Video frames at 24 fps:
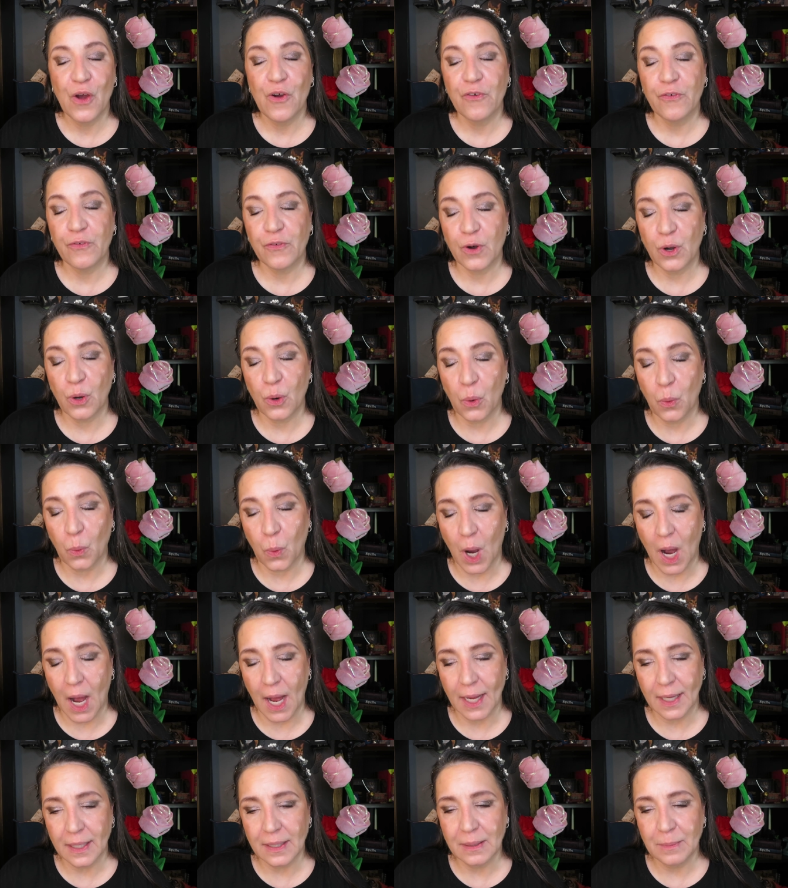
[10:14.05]
for a
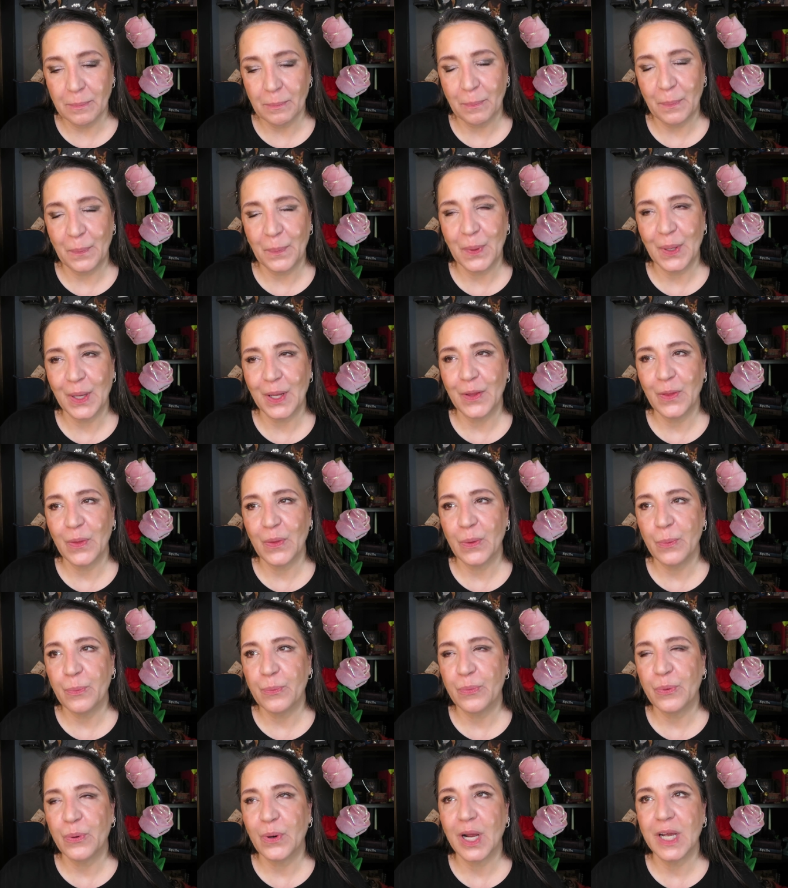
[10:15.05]
while but the
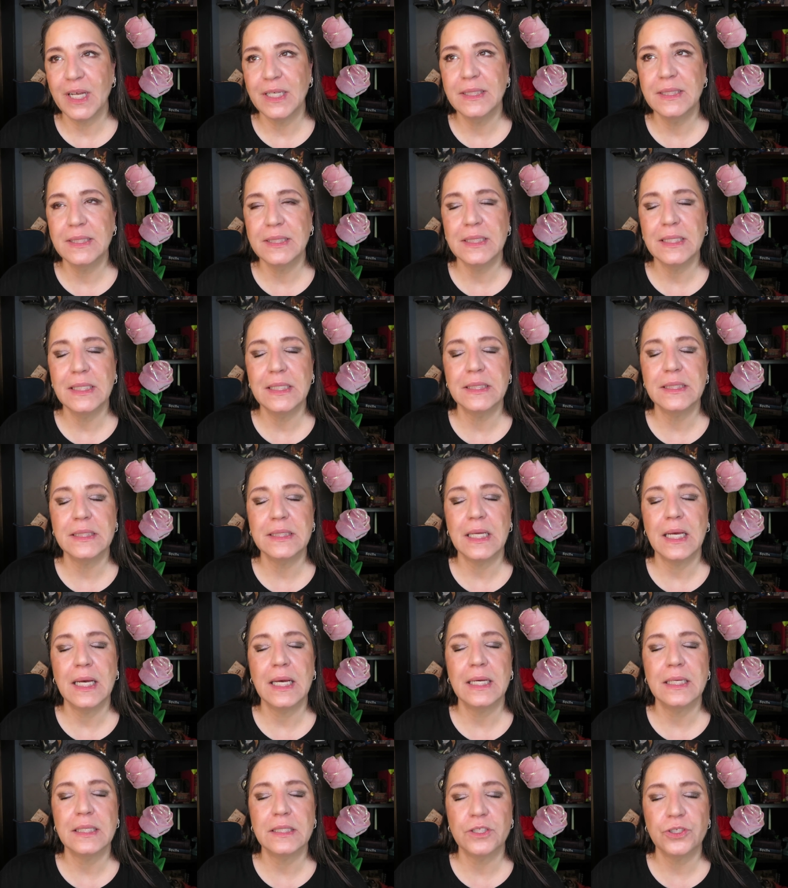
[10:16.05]
price is
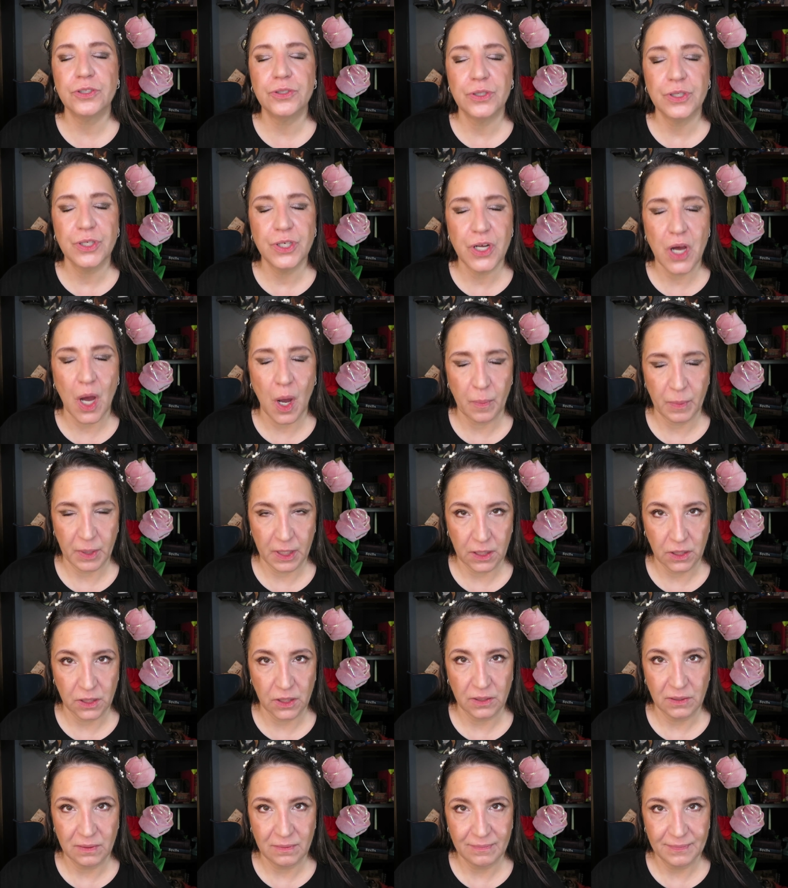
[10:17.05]

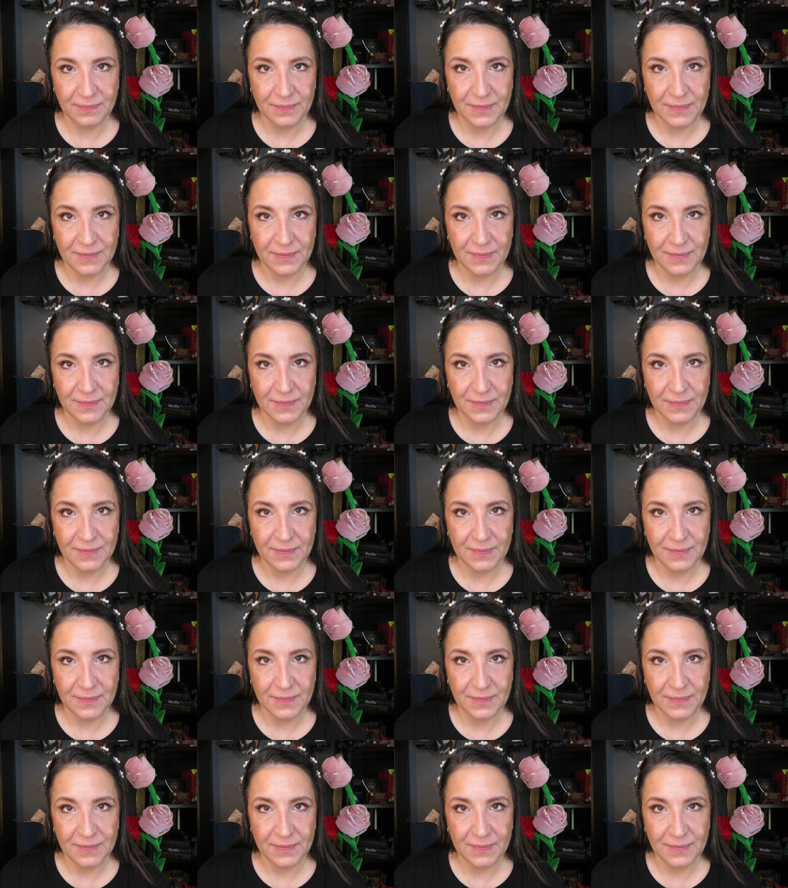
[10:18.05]
astronomical